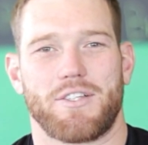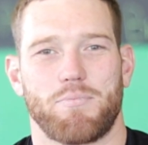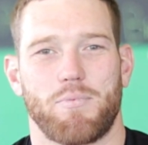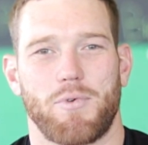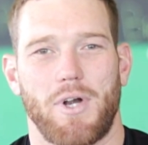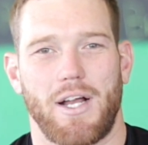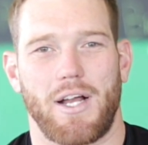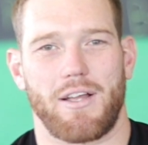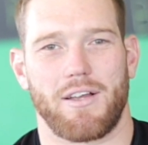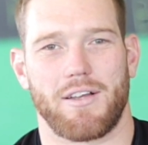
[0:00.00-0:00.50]

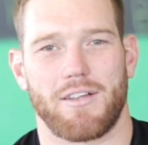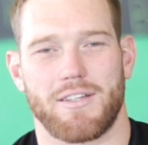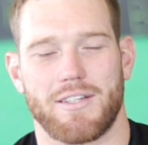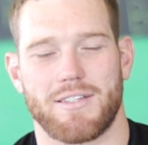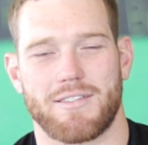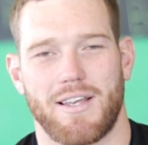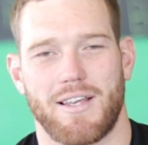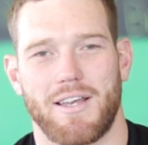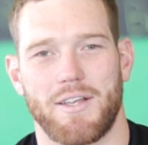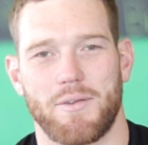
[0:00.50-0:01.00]
bracket,
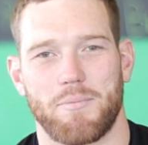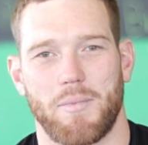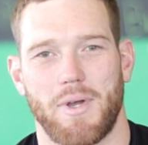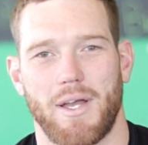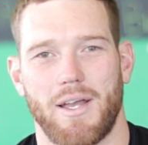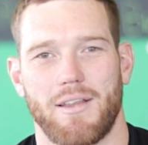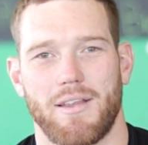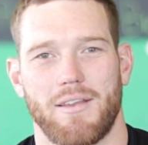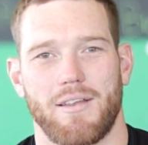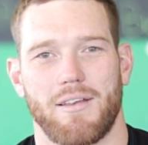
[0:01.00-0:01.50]
this
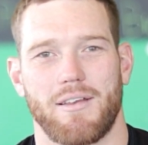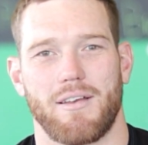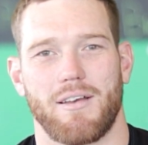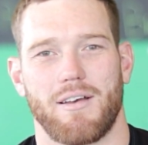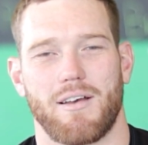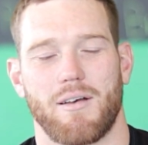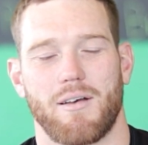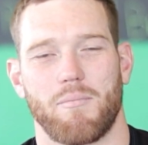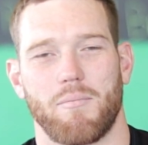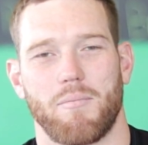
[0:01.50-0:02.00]
8-man.
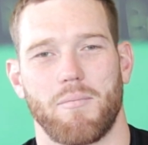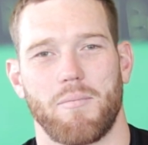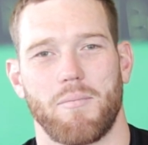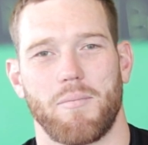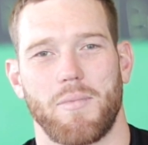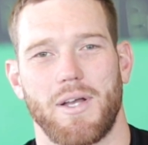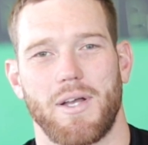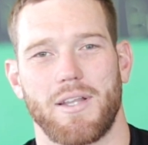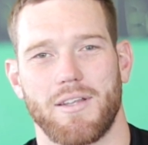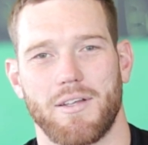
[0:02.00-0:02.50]

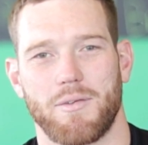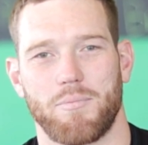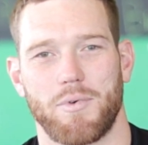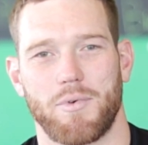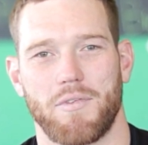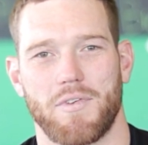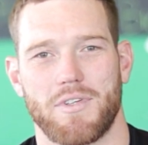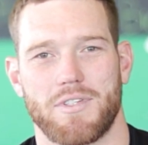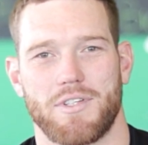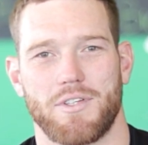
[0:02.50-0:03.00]
I did
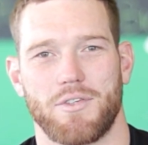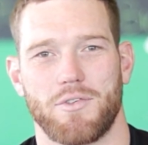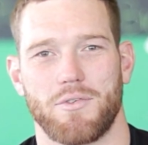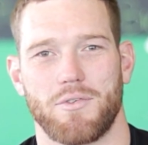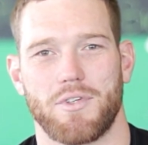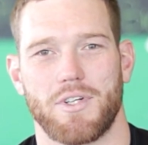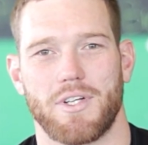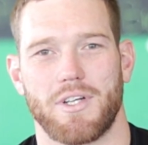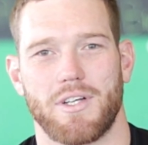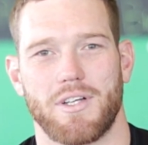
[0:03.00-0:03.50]
previously
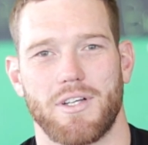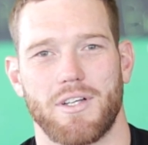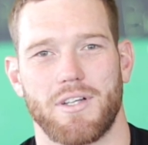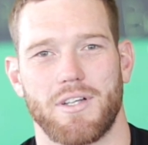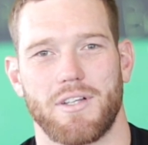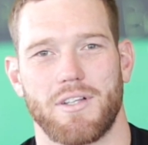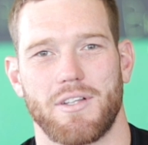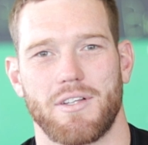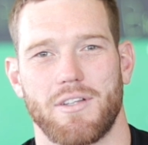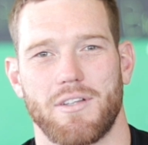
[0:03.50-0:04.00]
do
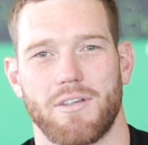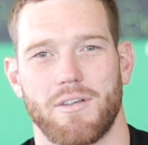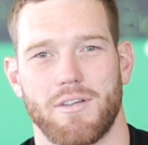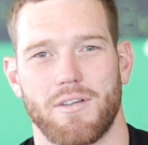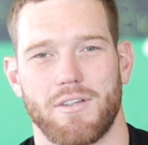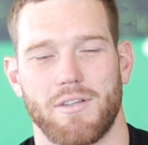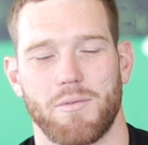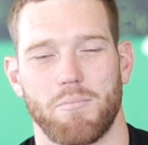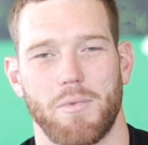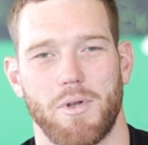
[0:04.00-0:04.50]

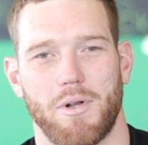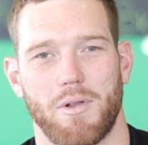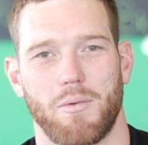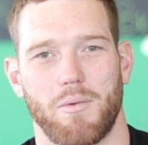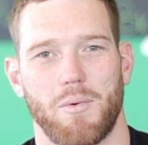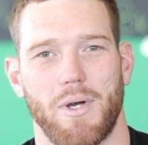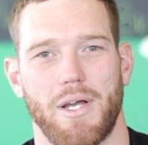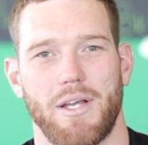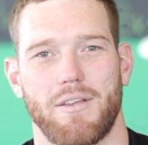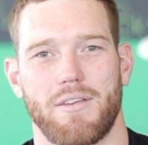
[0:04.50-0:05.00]
the
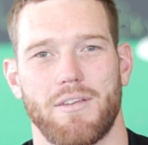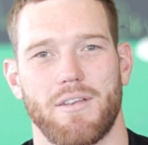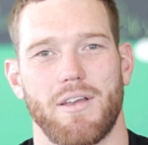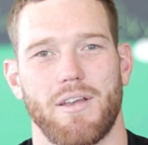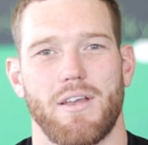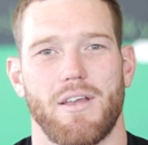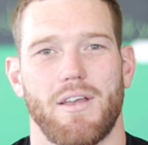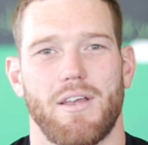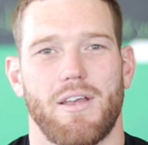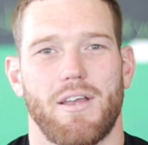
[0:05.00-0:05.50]
middleweight
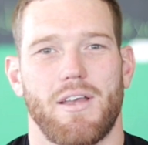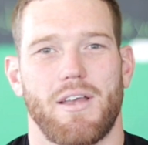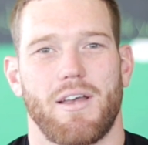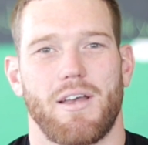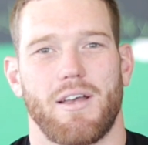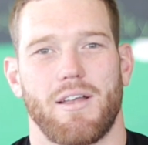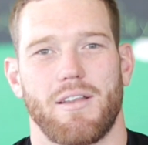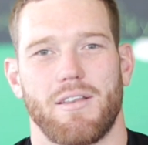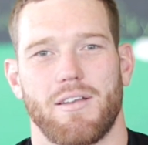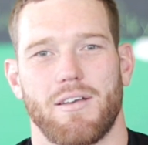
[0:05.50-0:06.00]

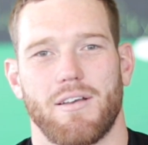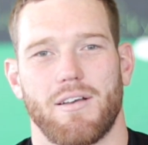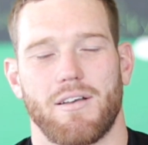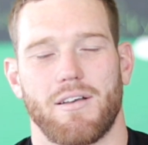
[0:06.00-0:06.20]
and